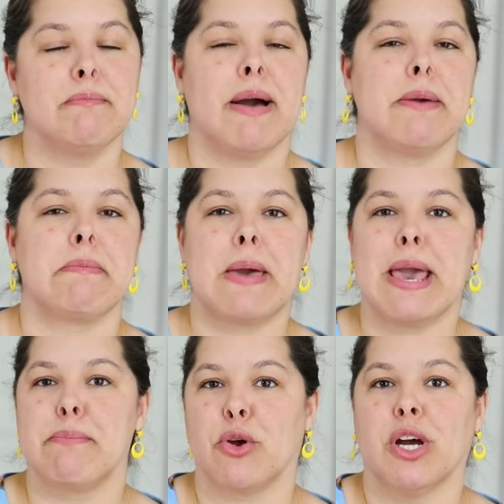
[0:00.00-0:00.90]
by
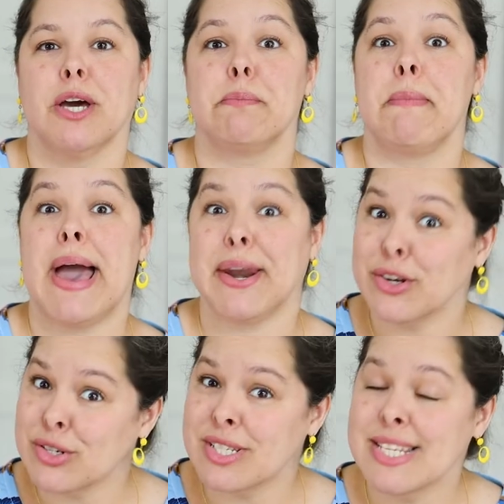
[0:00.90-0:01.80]
Papercut
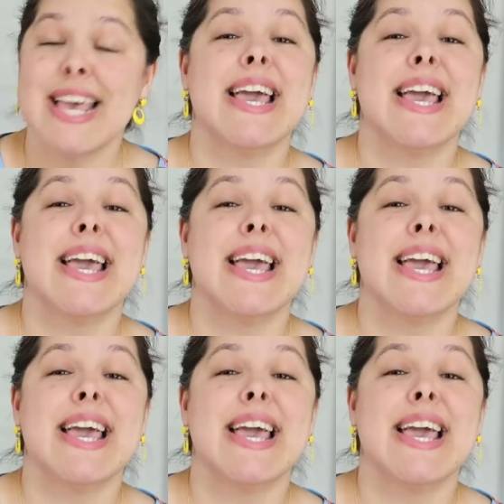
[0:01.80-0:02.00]
Patterns.